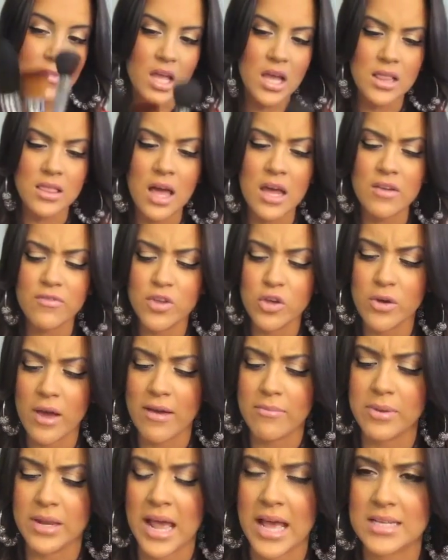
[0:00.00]
a lot of you
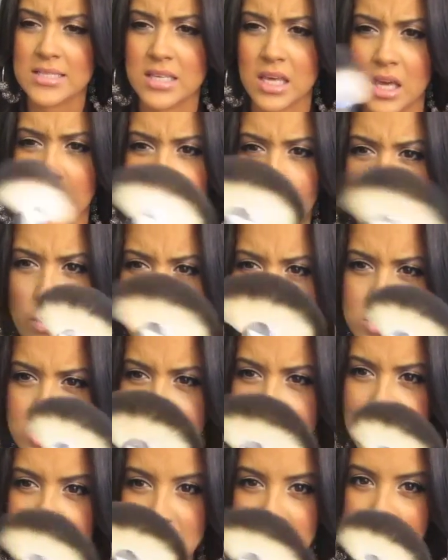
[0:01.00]
have been asking, where'd
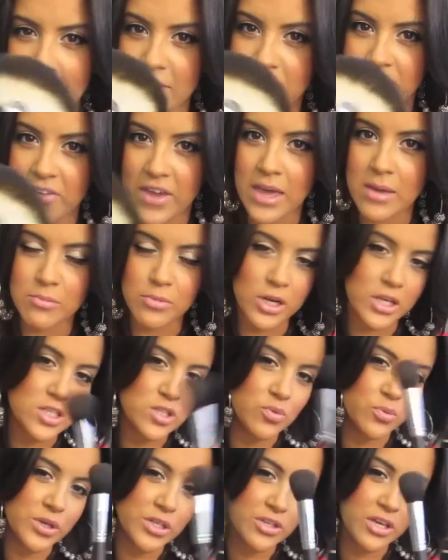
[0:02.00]
you get that fan brush
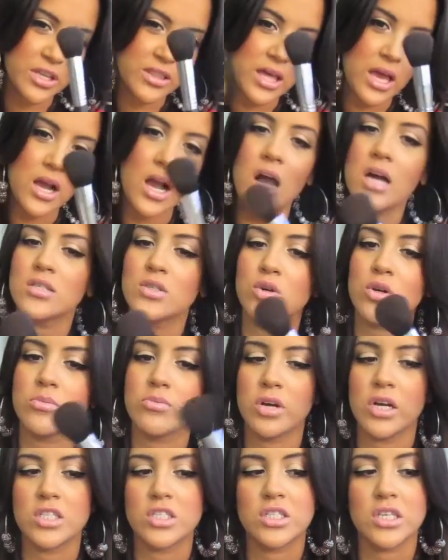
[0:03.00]
and where'd you get that contour
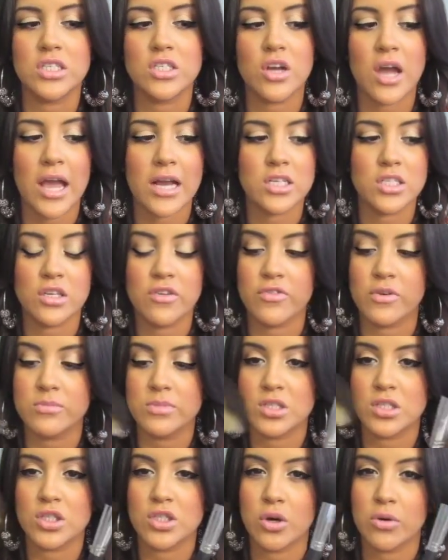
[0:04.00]
brush? These are actually from
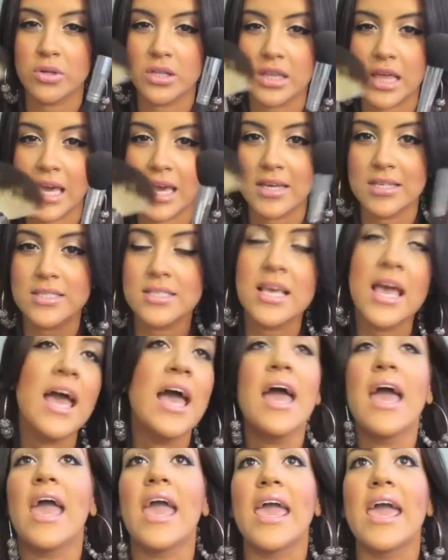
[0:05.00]
Sedona Lace
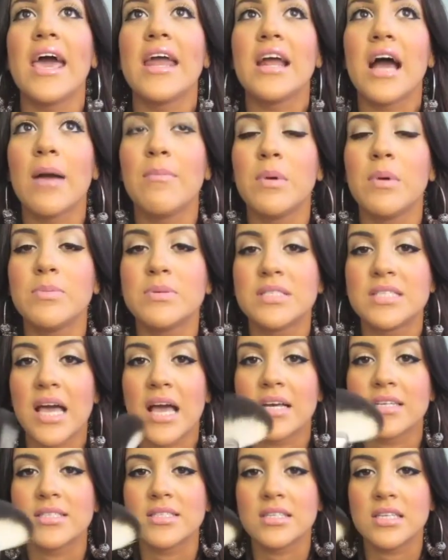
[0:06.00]
and I'm
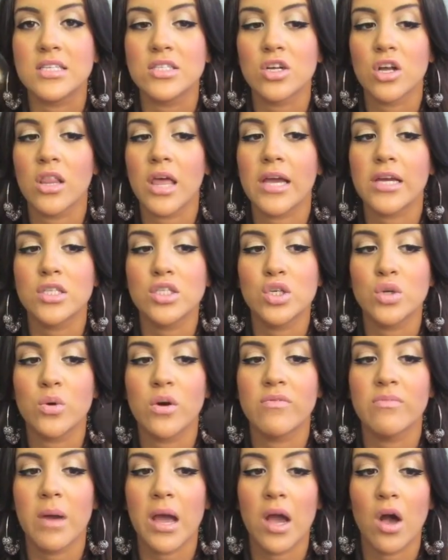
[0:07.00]
obsessed. These are like two
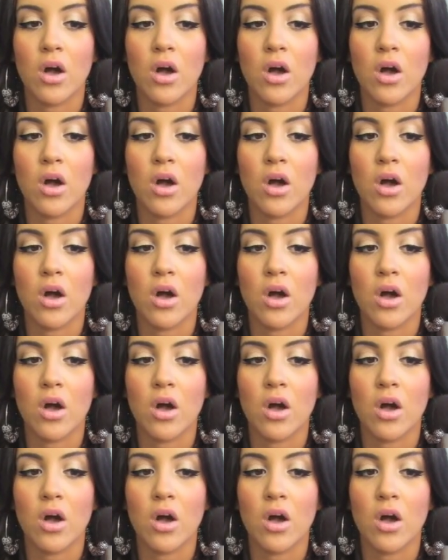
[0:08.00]
of my